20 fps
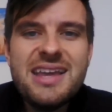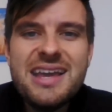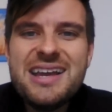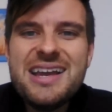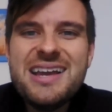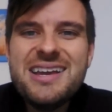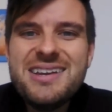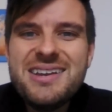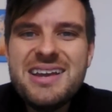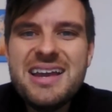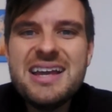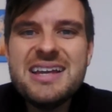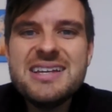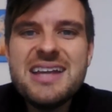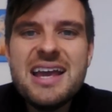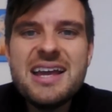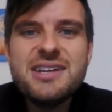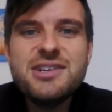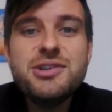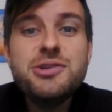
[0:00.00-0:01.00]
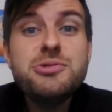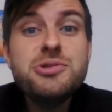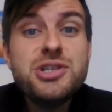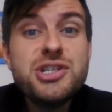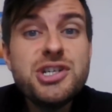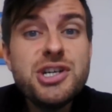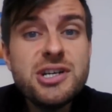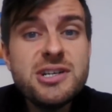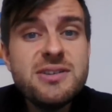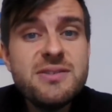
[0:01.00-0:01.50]
you
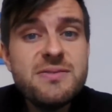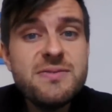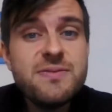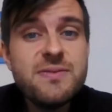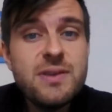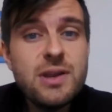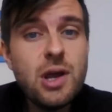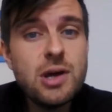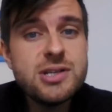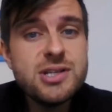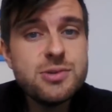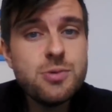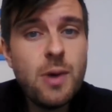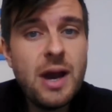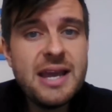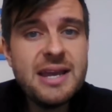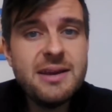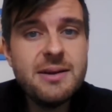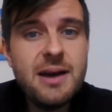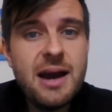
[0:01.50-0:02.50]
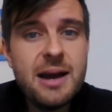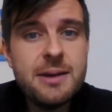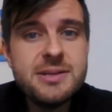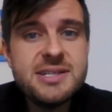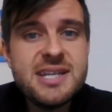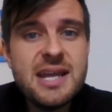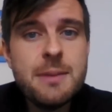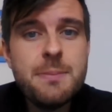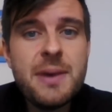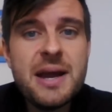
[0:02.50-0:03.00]
should have lost weight,
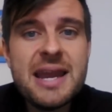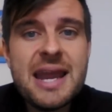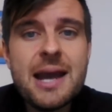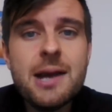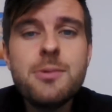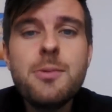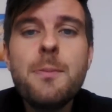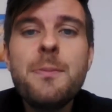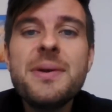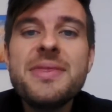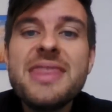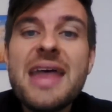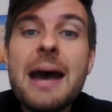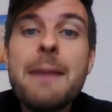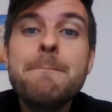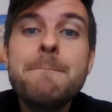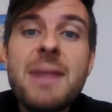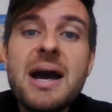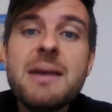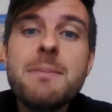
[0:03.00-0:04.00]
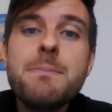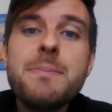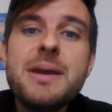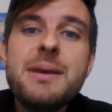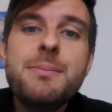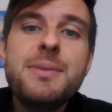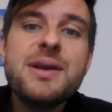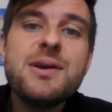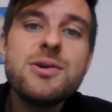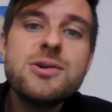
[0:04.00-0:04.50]
I'd say, by now, but that might
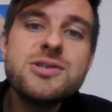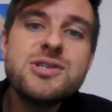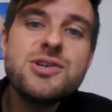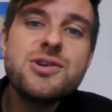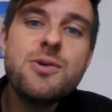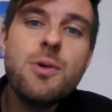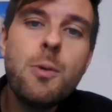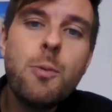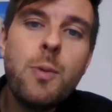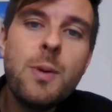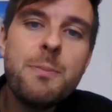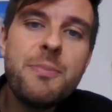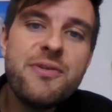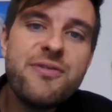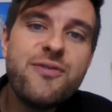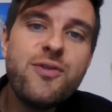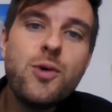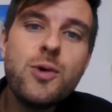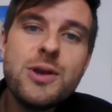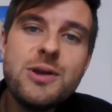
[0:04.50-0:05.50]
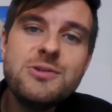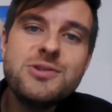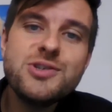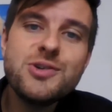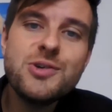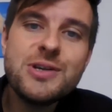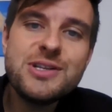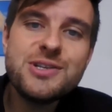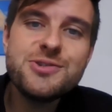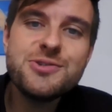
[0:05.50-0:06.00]
be because before you
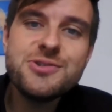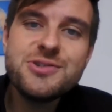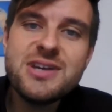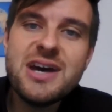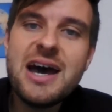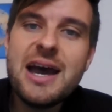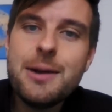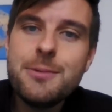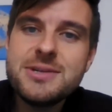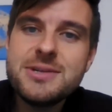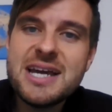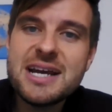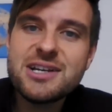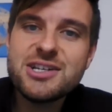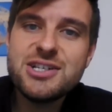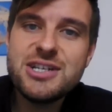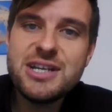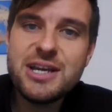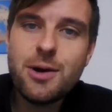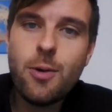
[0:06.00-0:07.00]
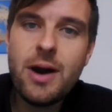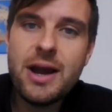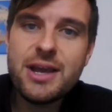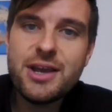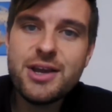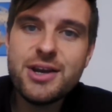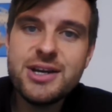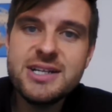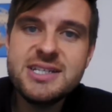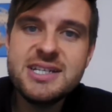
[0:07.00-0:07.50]
joined, your diet was actually
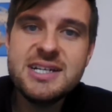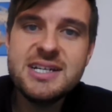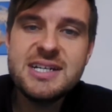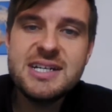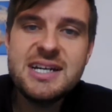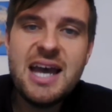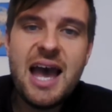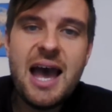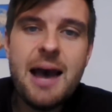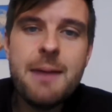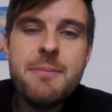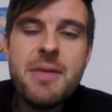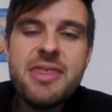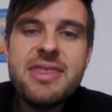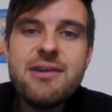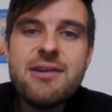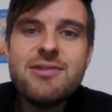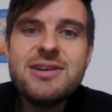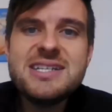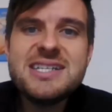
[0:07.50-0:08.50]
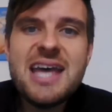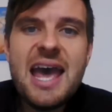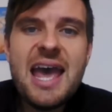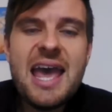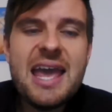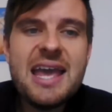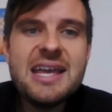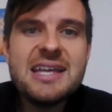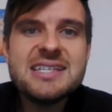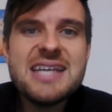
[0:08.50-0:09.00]
quite good. There is
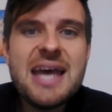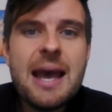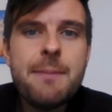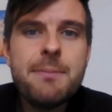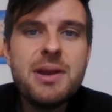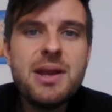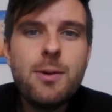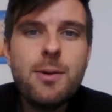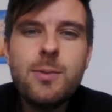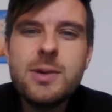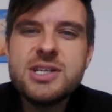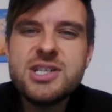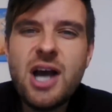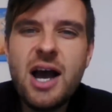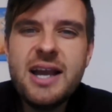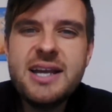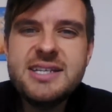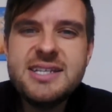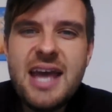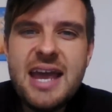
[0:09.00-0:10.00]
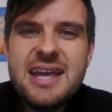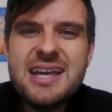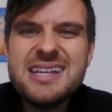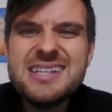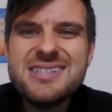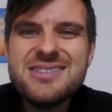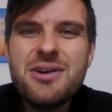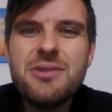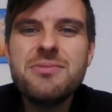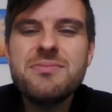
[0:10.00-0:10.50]
a tablet which I take.
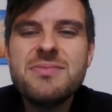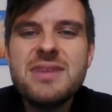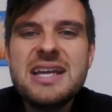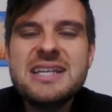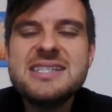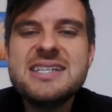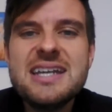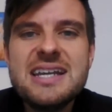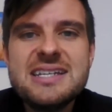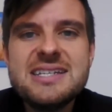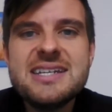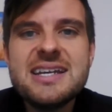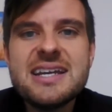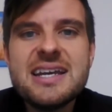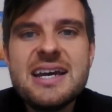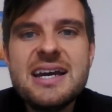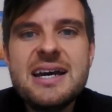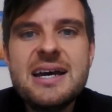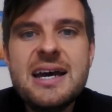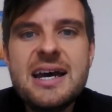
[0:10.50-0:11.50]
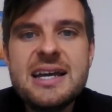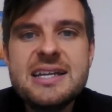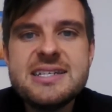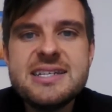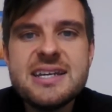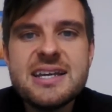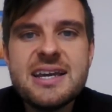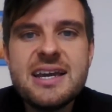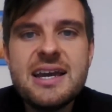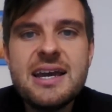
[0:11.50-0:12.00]
It's like
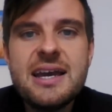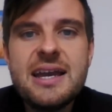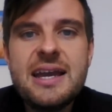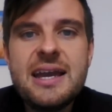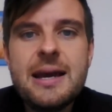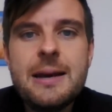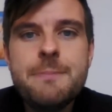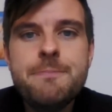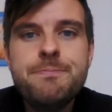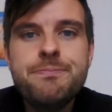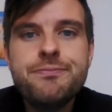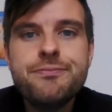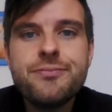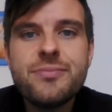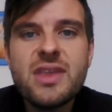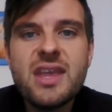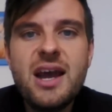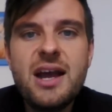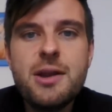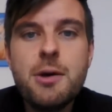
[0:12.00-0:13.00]
an